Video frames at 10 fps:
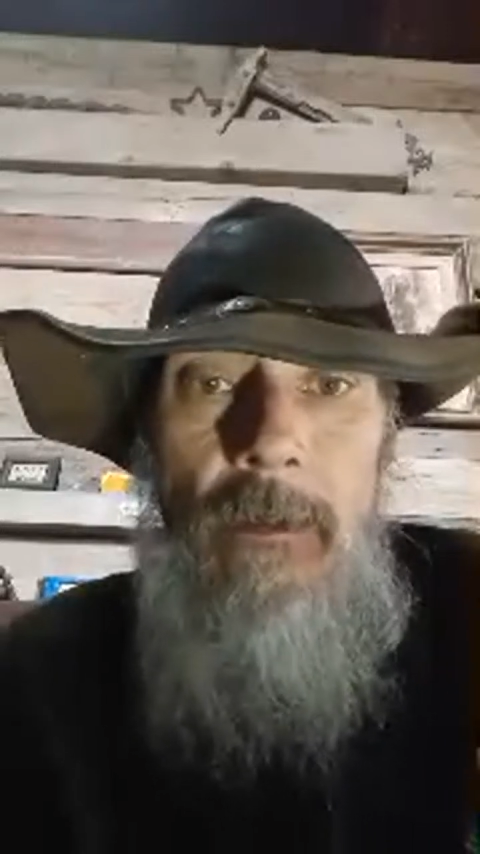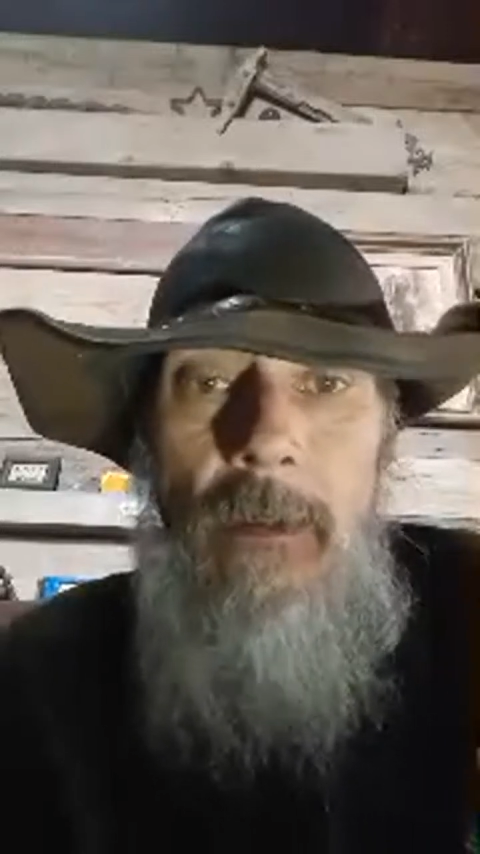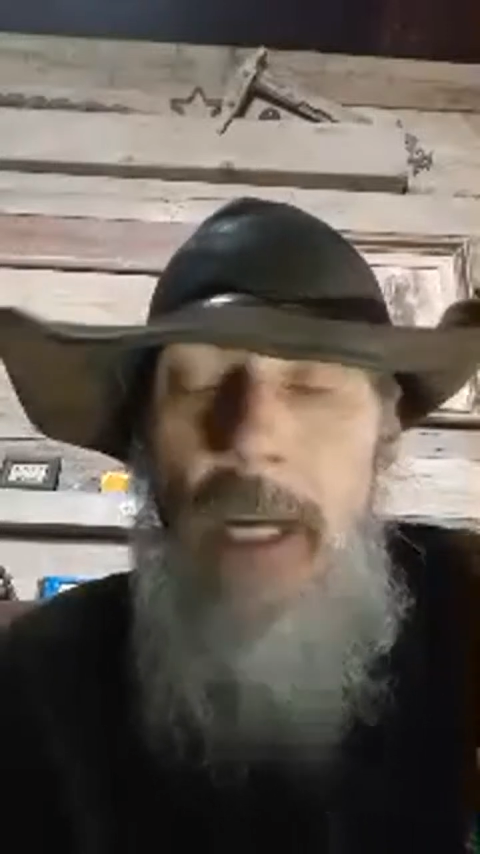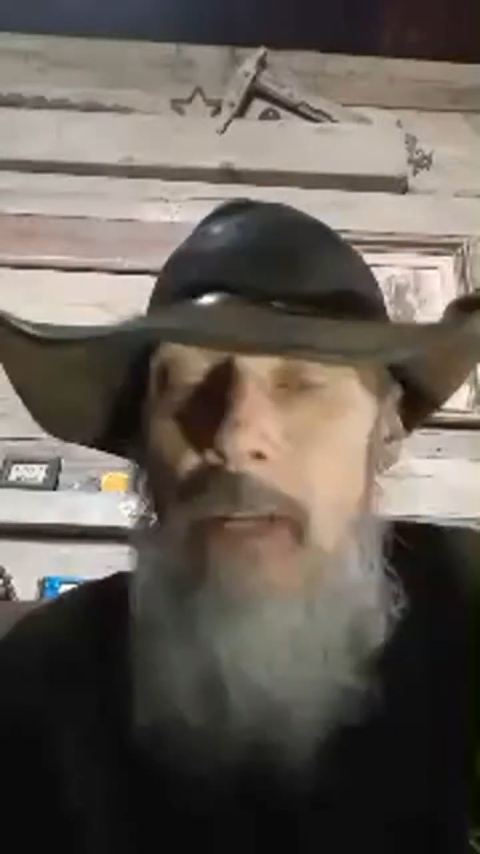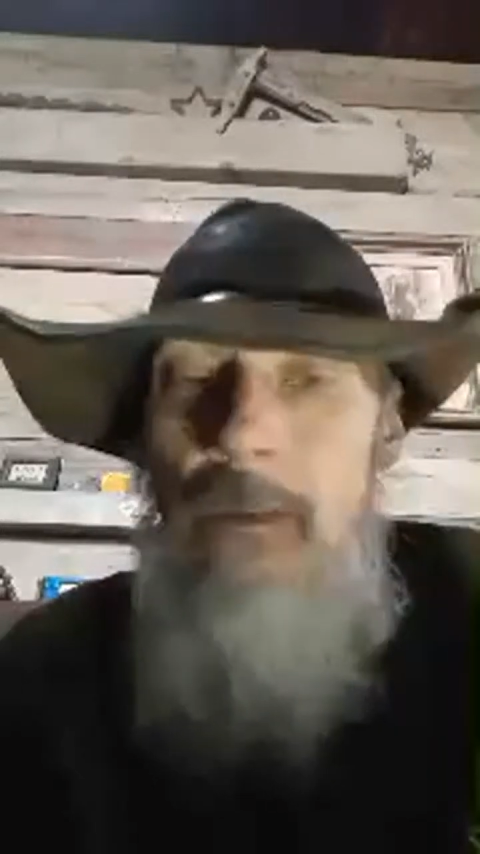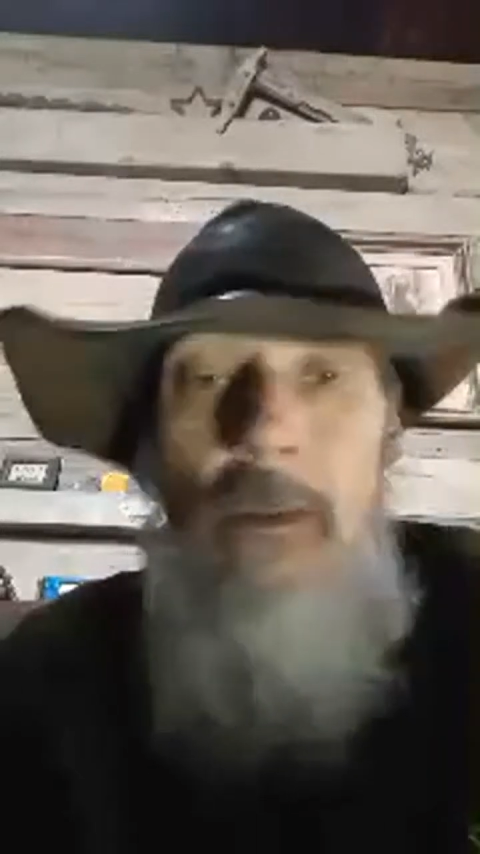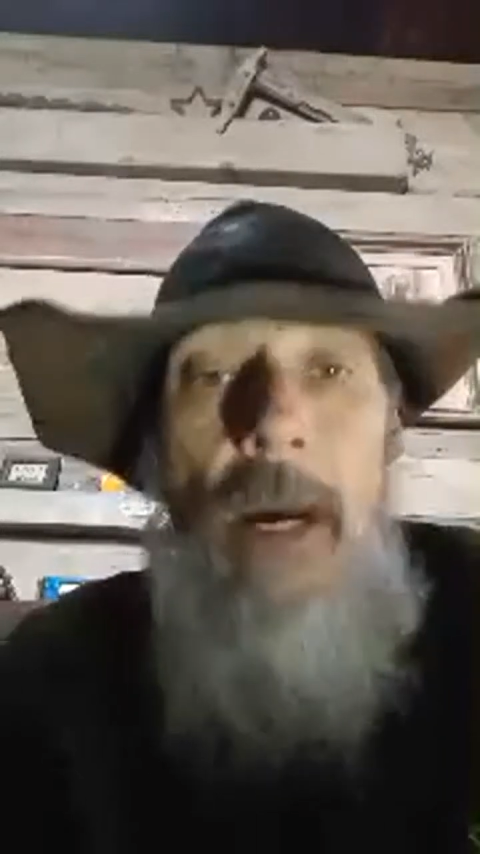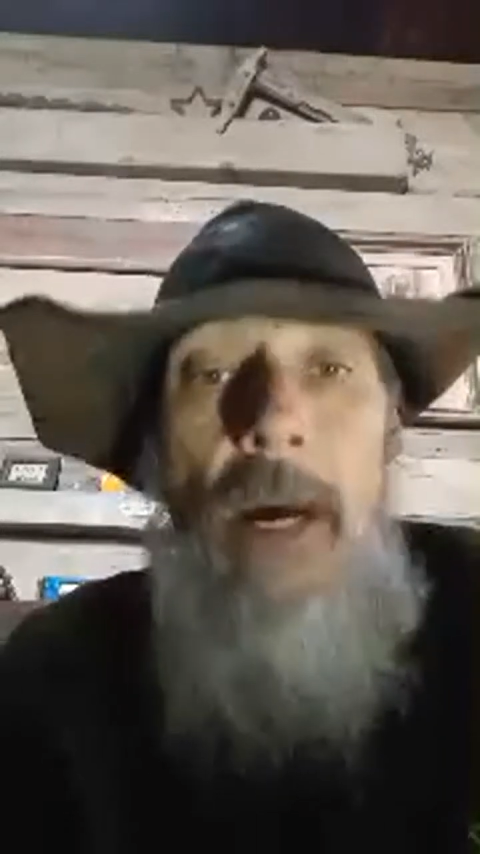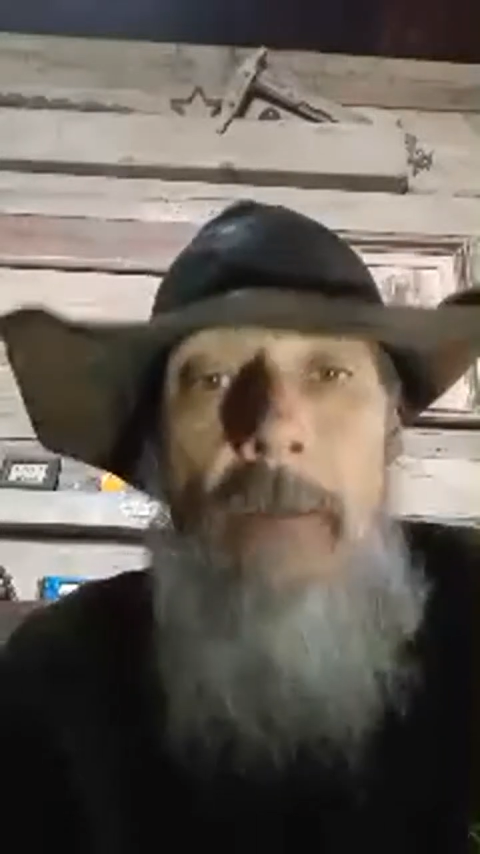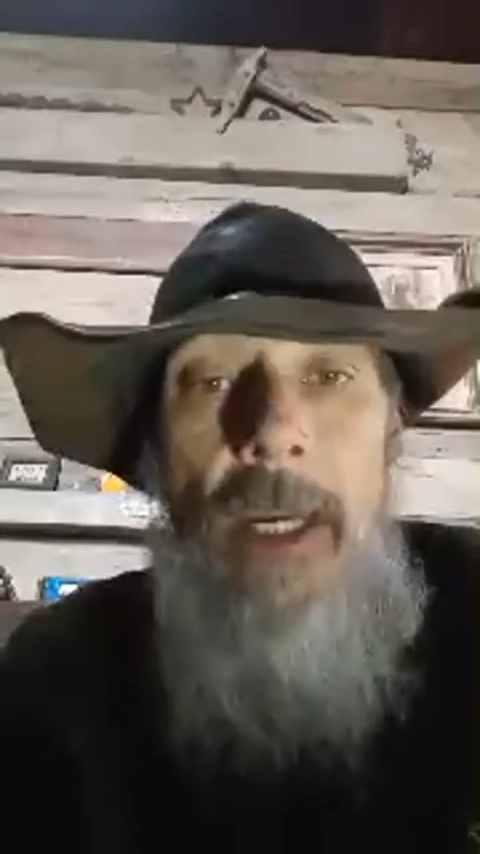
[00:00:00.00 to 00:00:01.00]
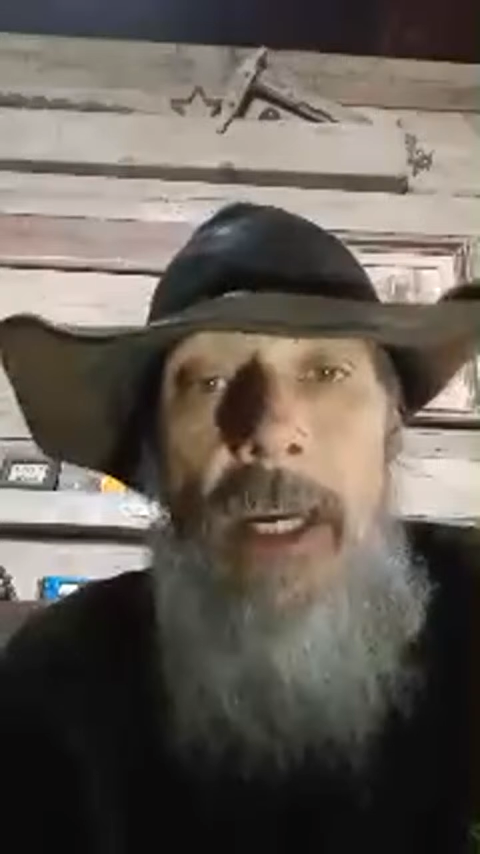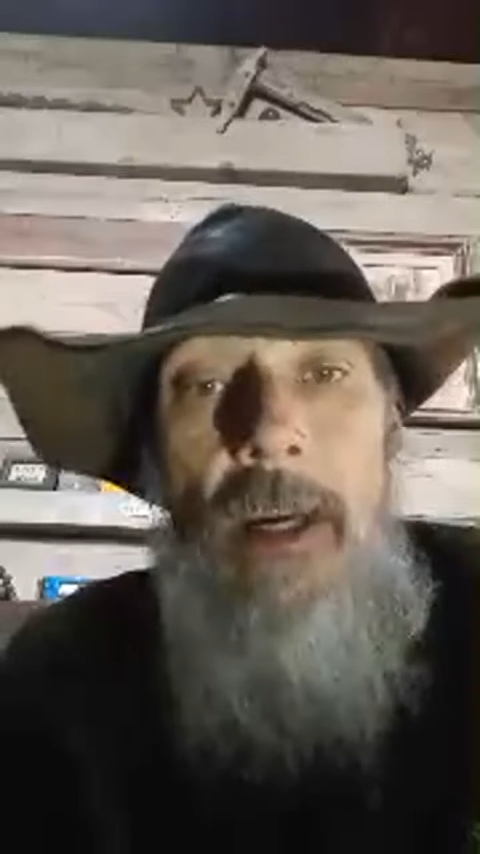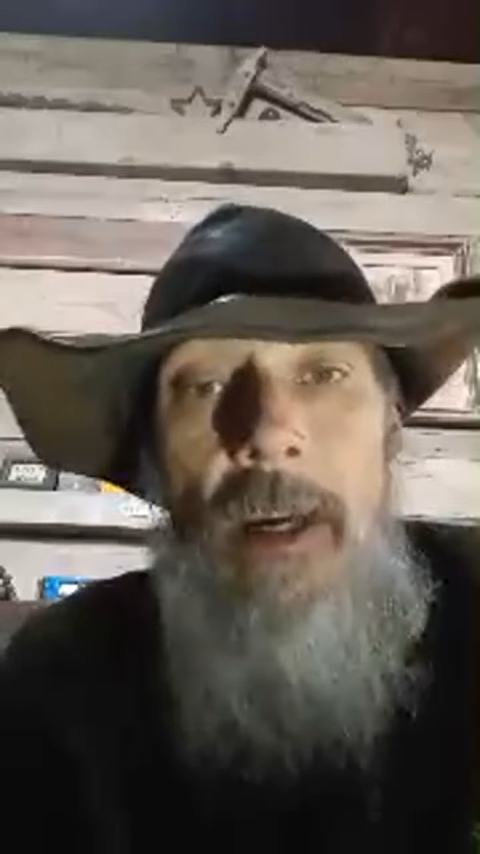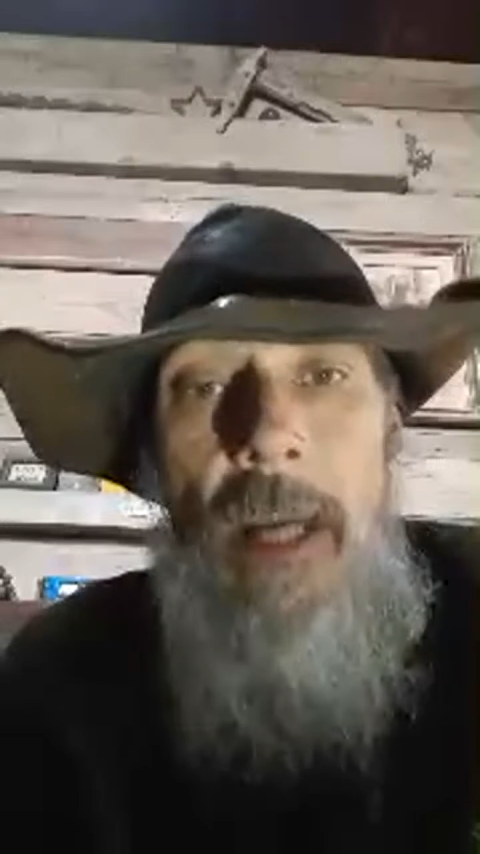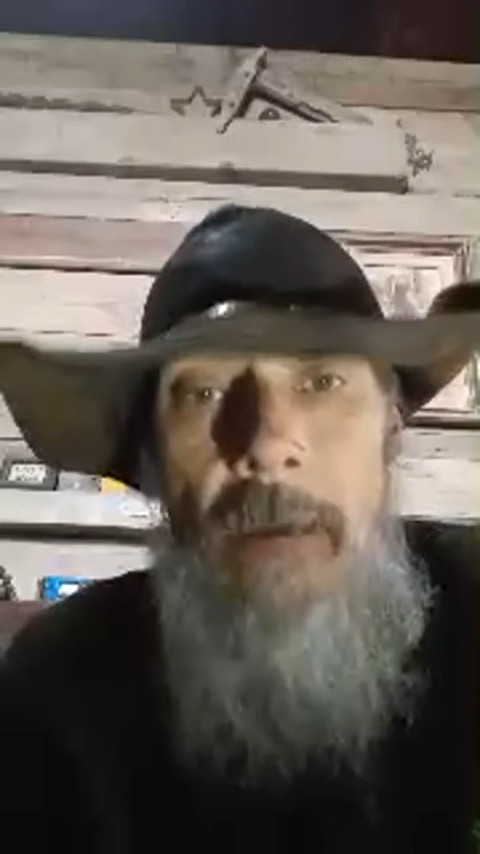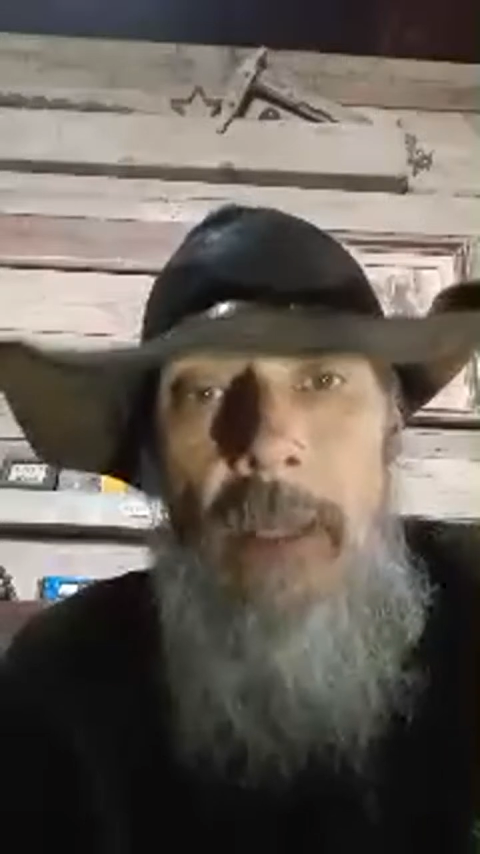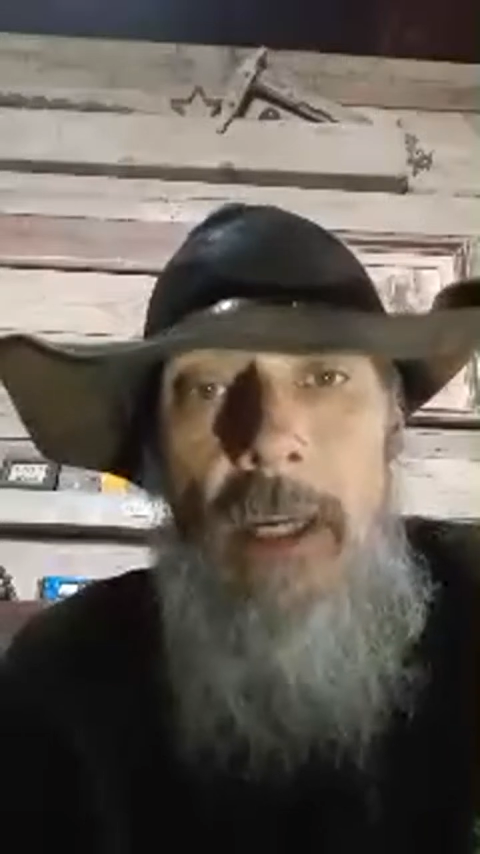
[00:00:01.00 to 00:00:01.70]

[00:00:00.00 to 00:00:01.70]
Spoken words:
I don't know how many heavily